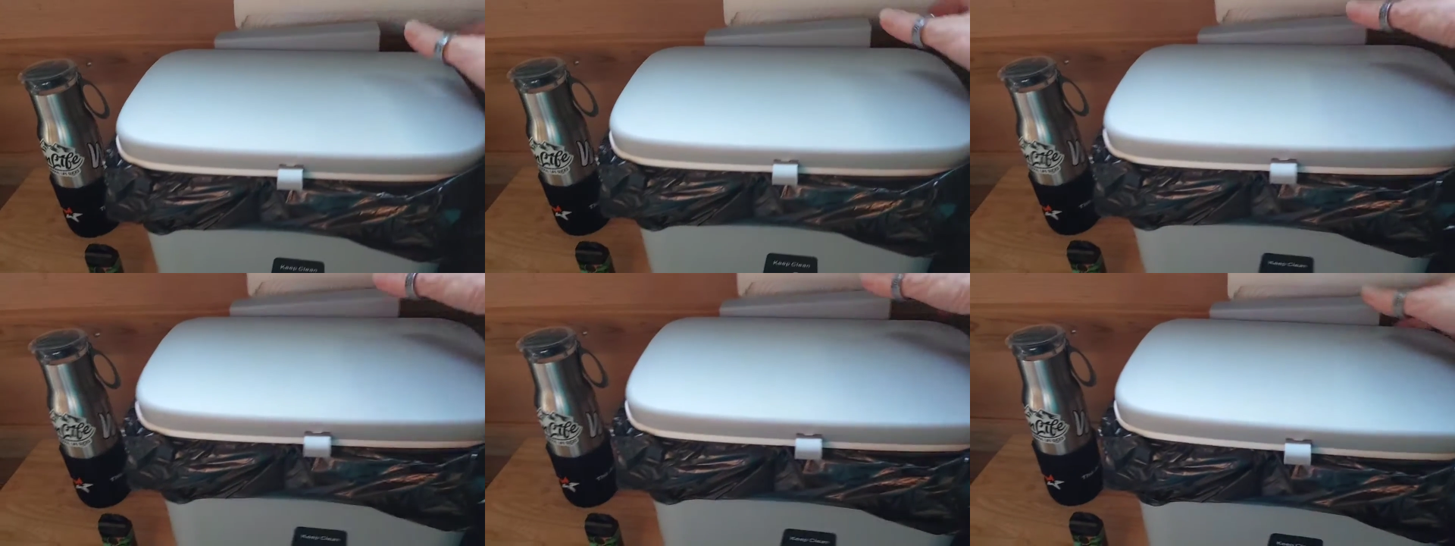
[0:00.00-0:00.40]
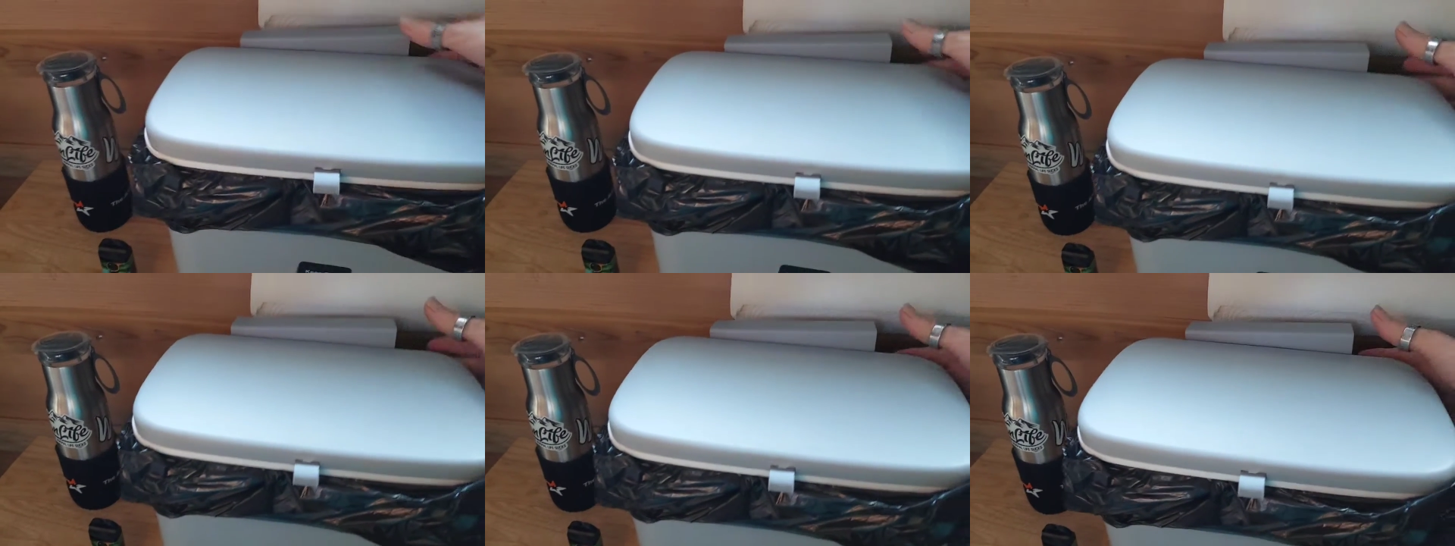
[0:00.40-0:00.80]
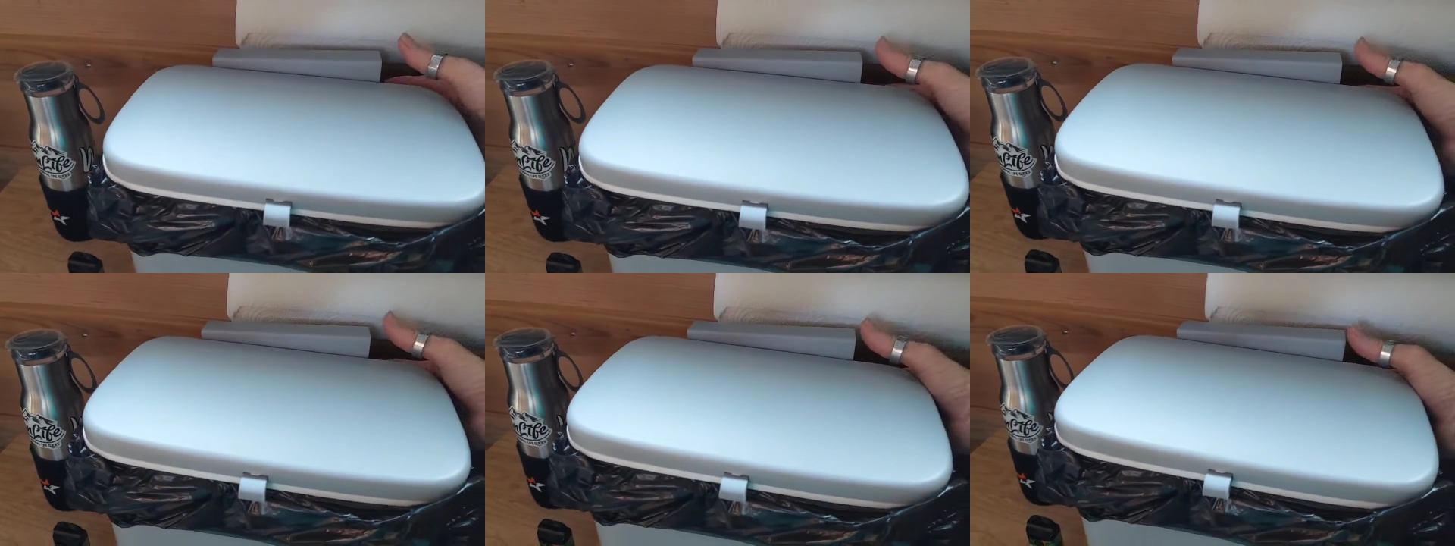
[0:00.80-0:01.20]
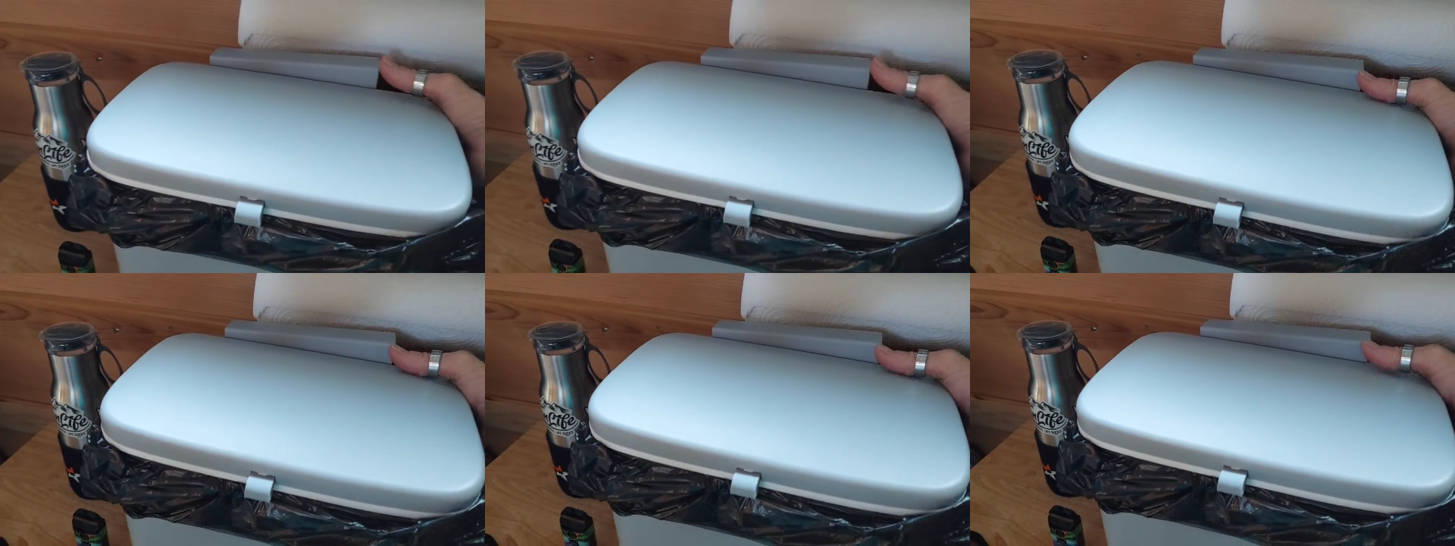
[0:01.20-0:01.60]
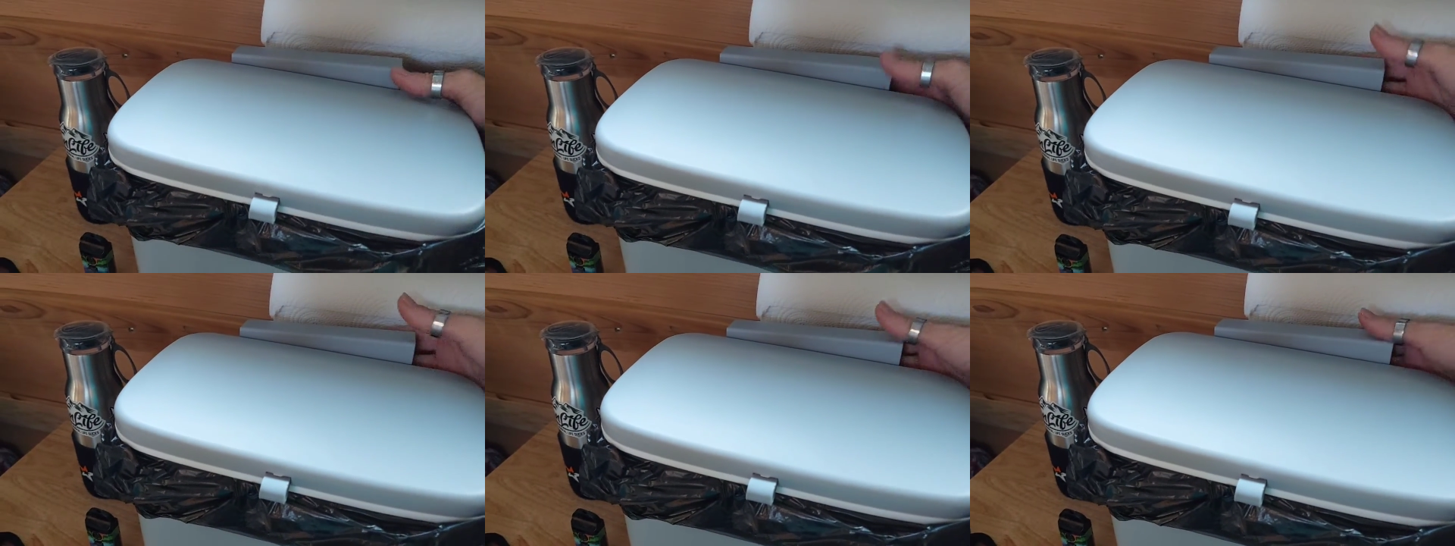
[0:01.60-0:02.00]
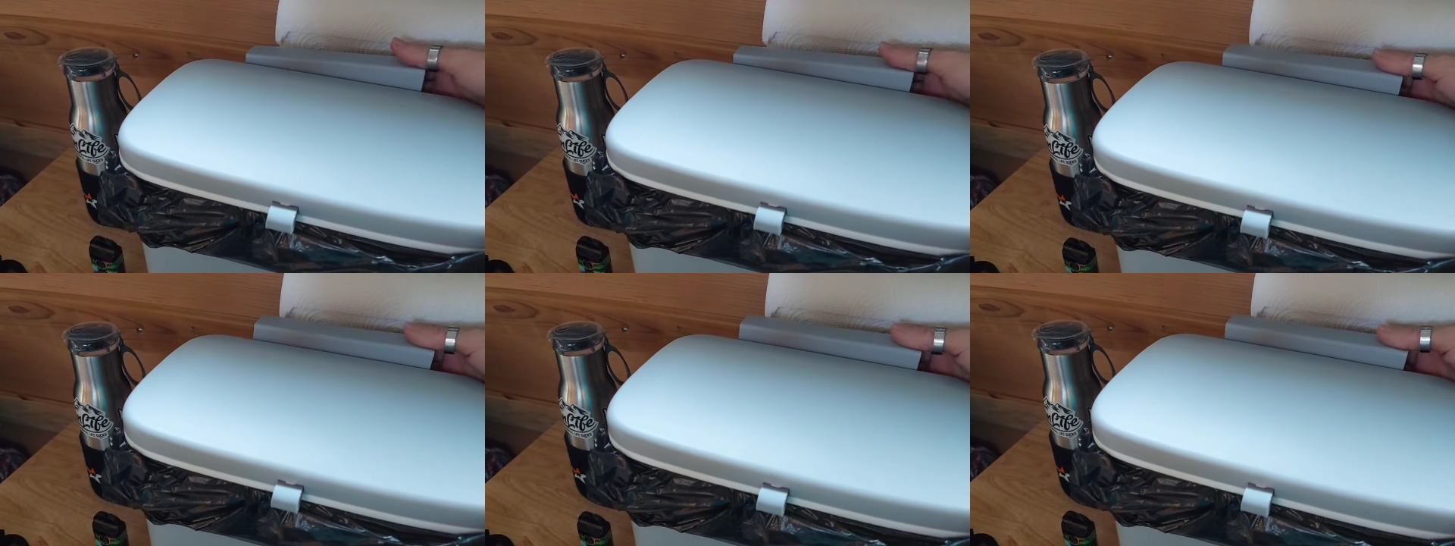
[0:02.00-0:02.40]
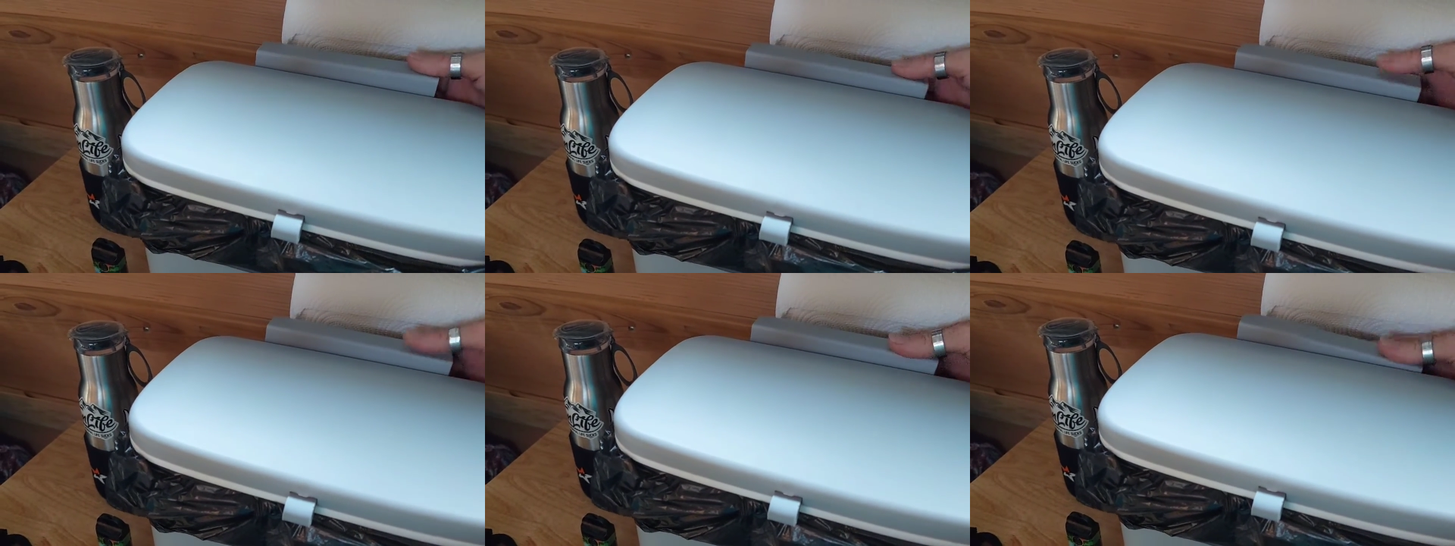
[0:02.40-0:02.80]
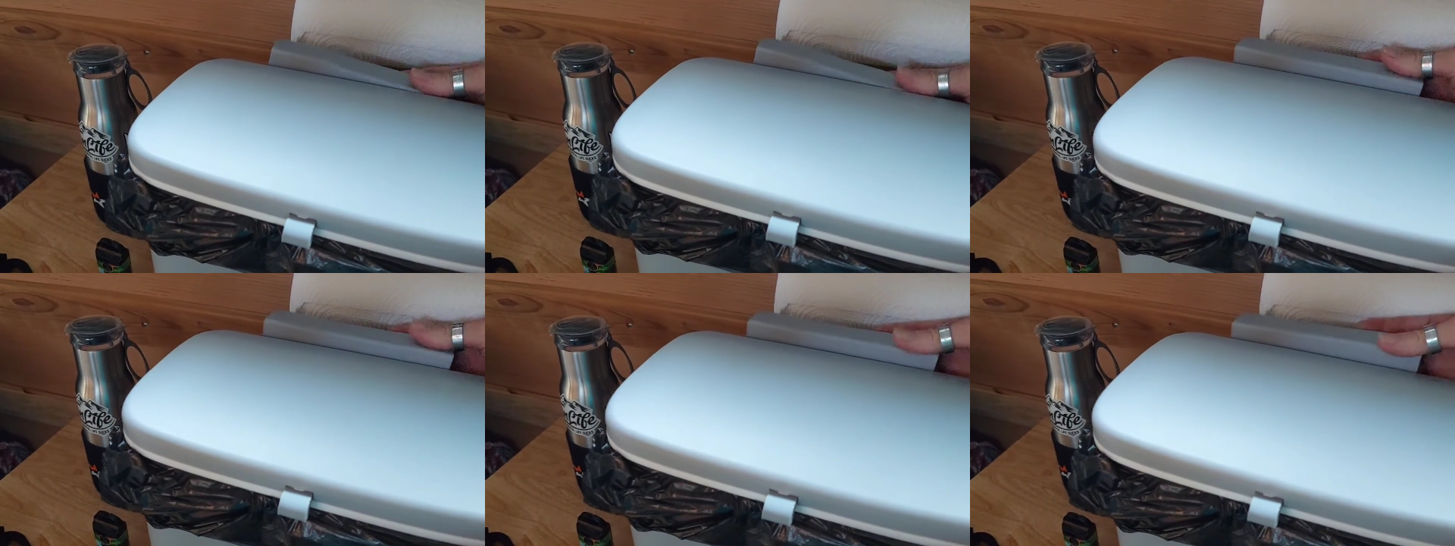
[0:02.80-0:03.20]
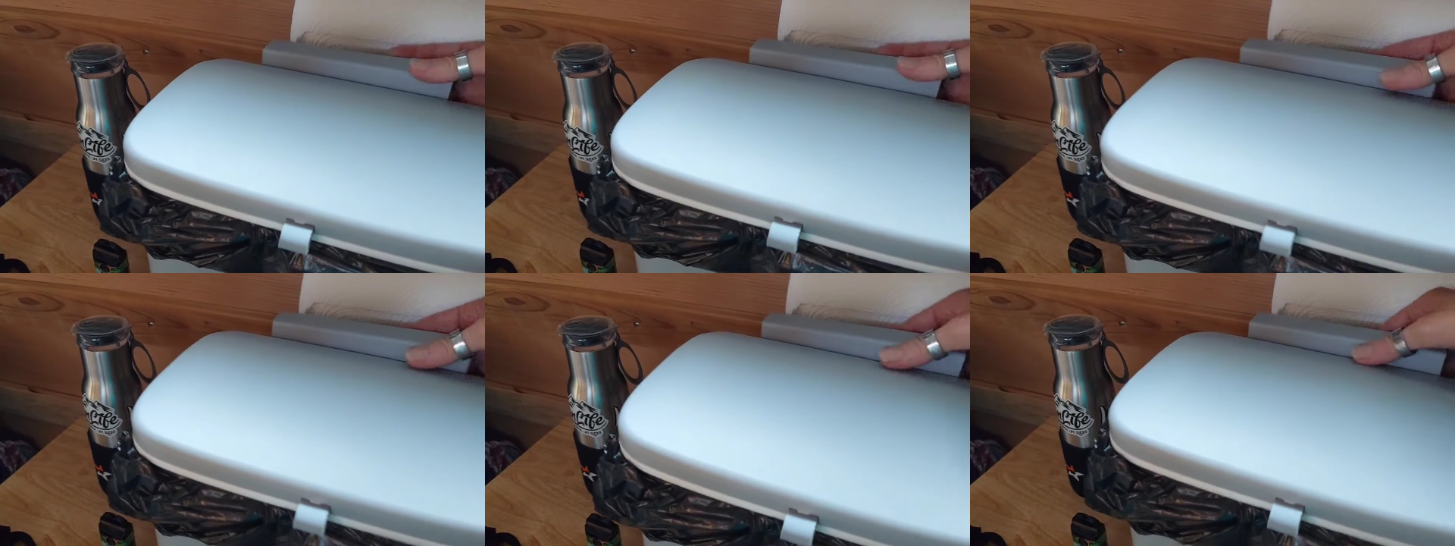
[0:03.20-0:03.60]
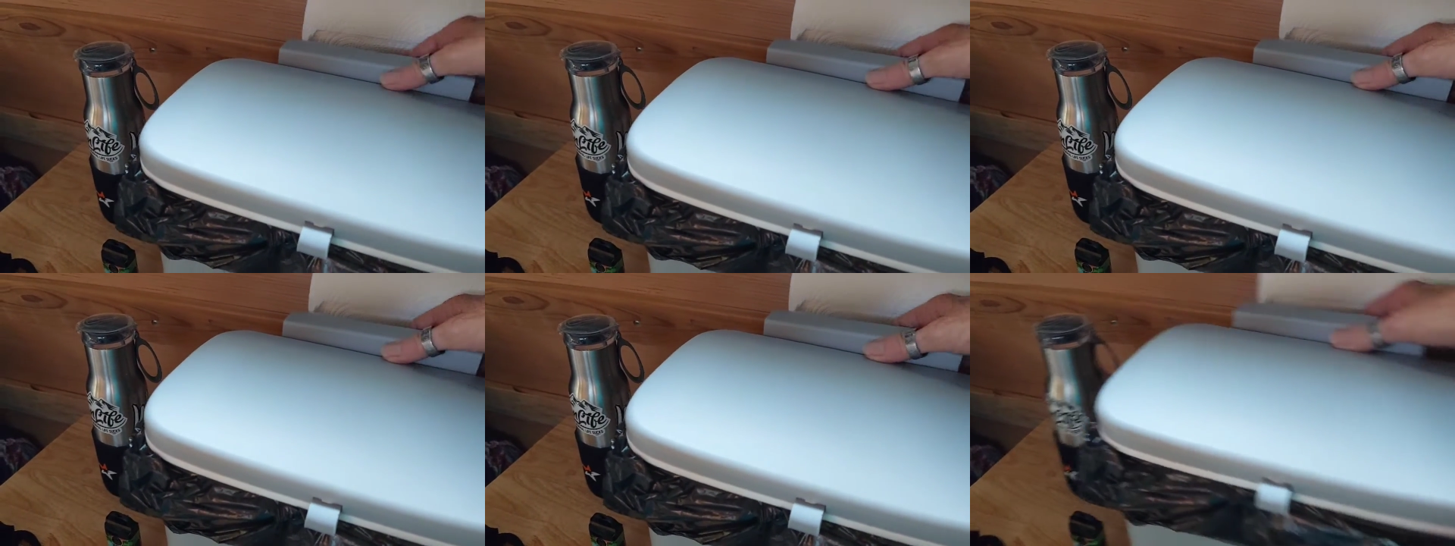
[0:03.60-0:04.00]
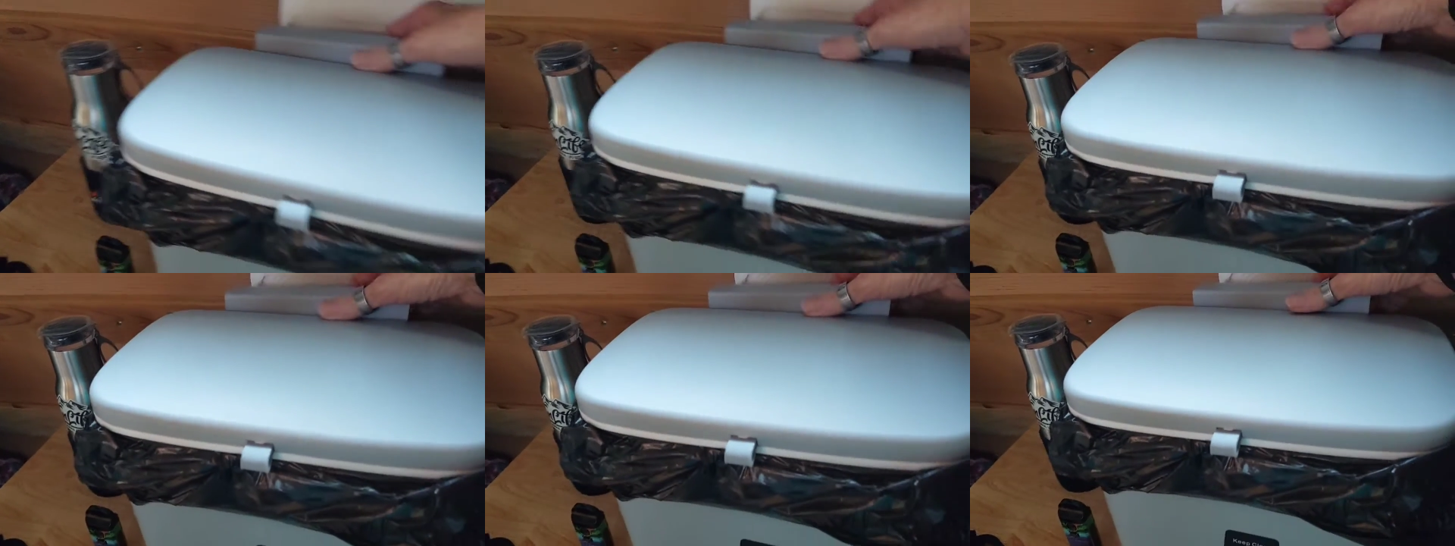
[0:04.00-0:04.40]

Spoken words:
Nobody's mouth can be seen.